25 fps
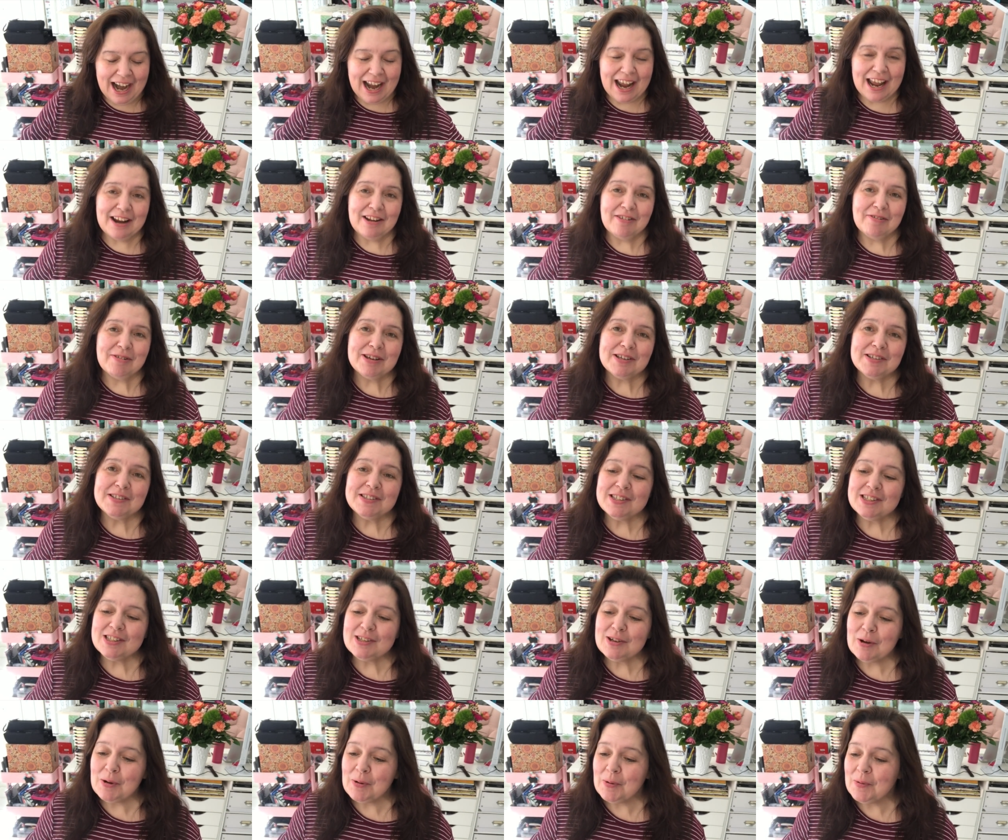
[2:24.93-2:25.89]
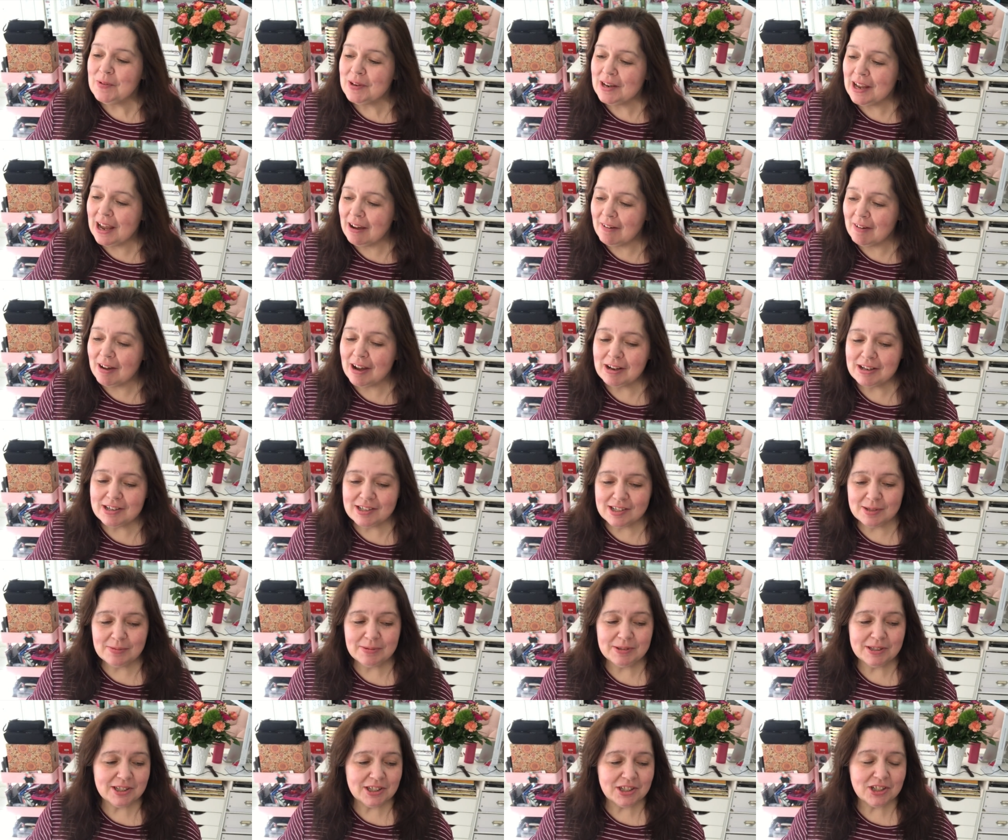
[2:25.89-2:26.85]
Anyway, so now I
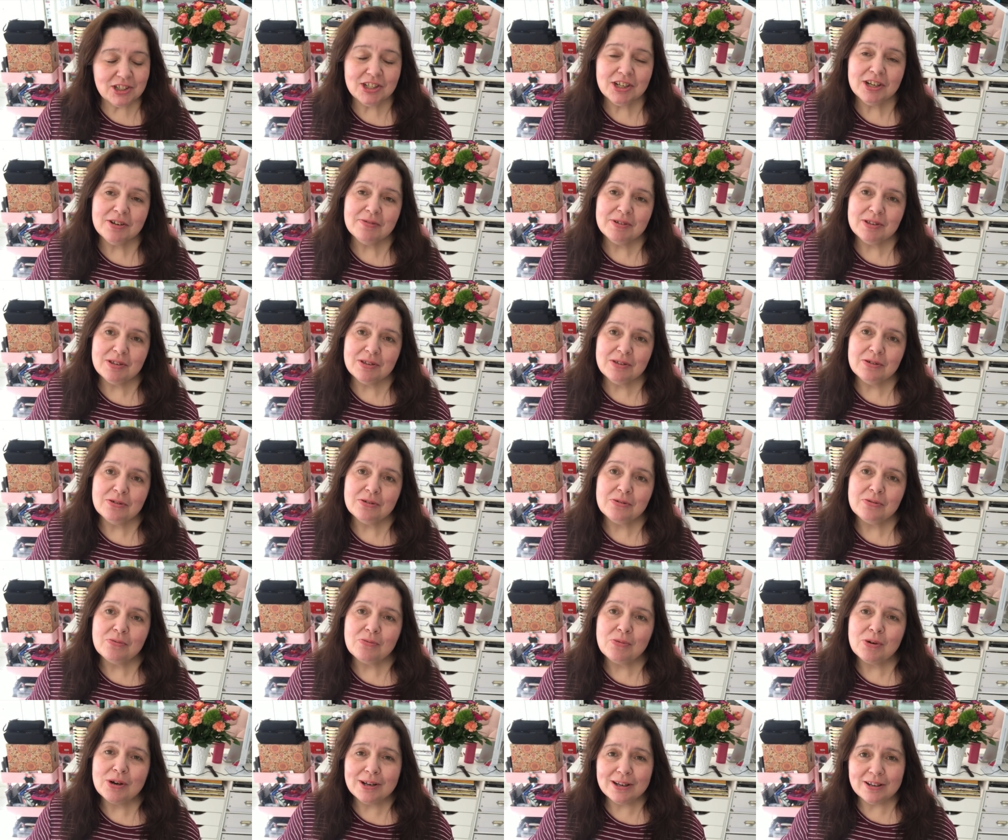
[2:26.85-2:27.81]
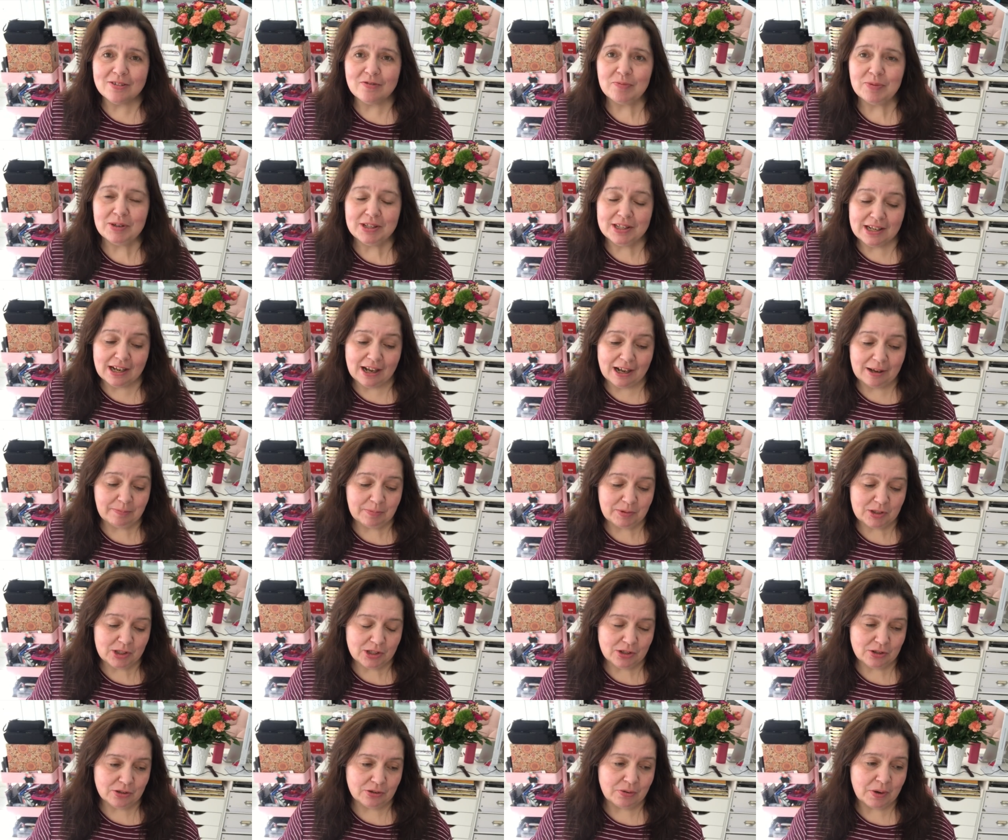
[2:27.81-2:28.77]
just want to share with you what I've been up
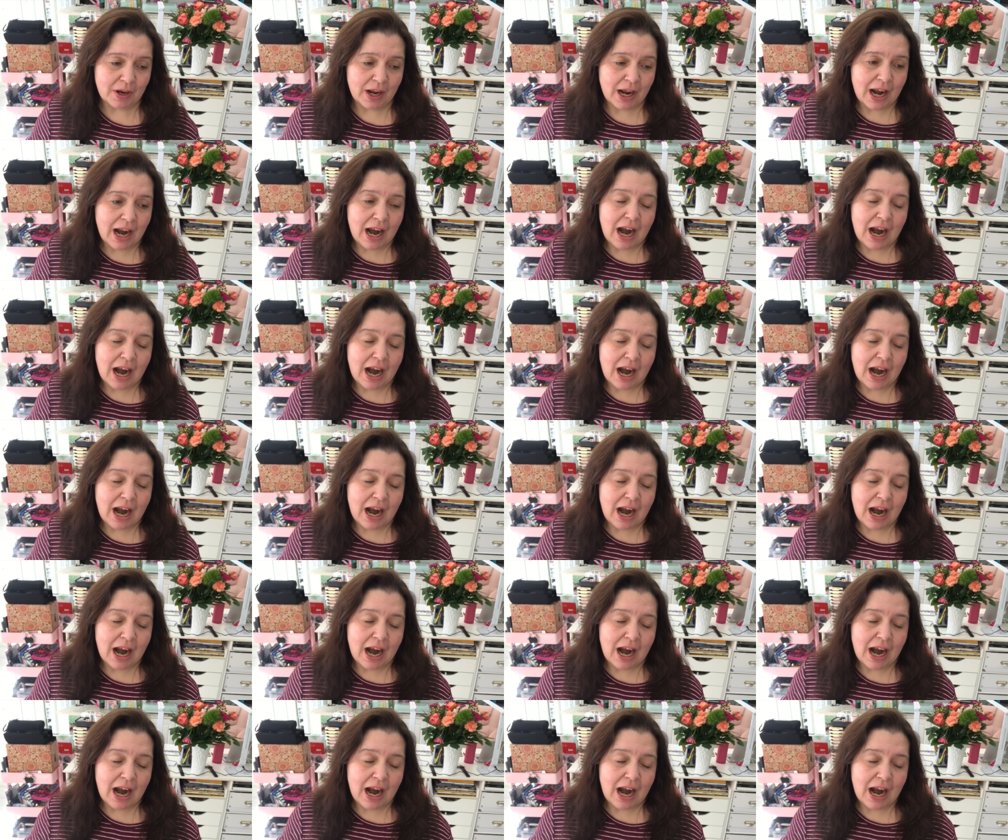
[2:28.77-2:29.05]
to.